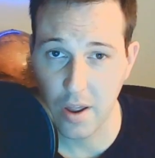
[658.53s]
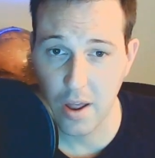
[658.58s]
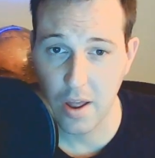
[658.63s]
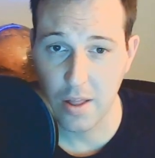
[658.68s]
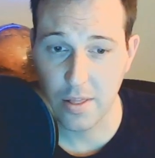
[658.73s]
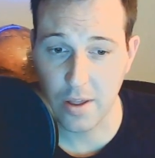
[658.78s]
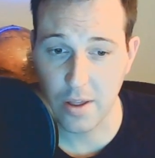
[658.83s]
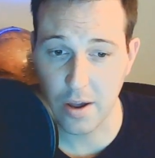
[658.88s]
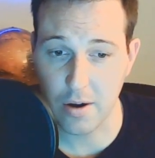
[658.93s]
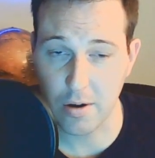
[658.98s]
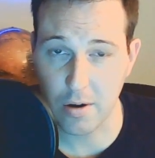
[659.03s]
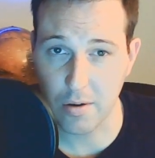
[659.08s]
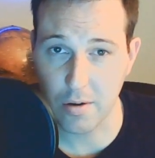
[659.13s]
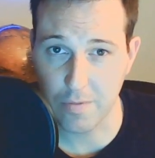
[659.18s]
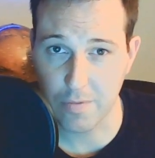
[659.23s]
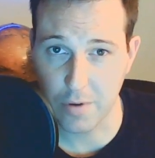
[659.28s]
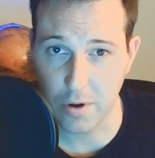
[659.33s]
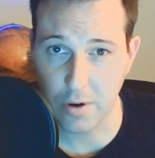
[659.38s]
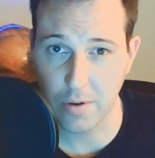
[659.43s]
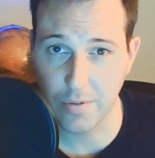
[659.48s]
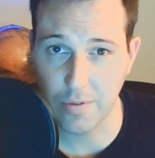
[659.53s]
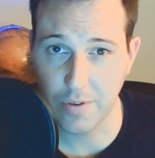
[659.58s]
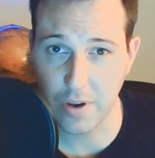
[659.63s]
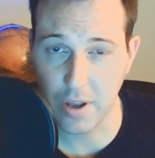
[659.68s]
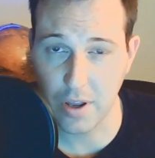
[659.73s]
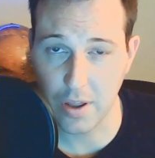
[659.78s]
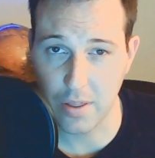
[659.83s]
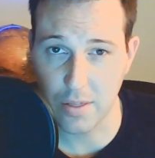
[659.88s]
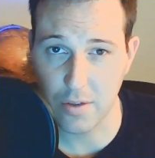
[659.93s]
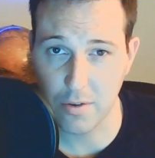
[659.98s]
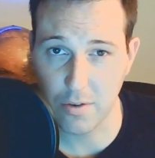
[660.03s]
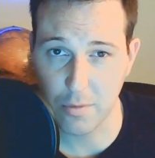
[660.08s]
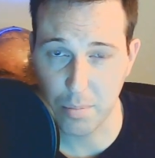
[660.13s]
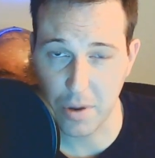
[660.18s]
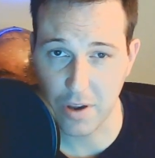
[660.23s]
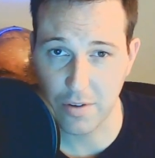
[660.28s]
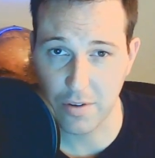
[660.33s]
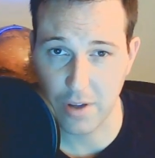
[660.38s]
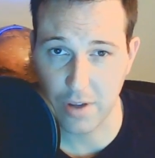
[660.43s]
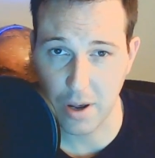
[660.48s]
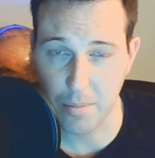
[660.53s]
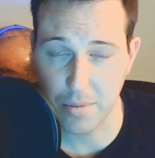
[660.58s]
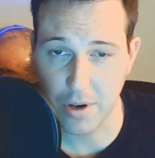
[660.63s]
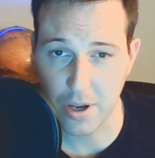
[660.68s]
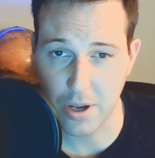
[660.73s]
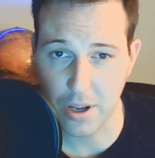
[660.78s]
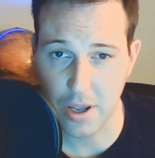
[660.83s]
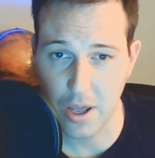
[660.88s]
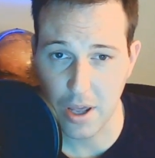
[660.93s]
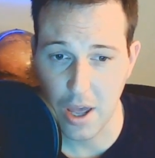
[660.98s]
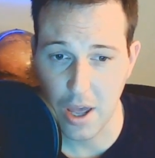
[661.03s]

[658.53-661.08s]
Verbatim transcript: that are involved in the space company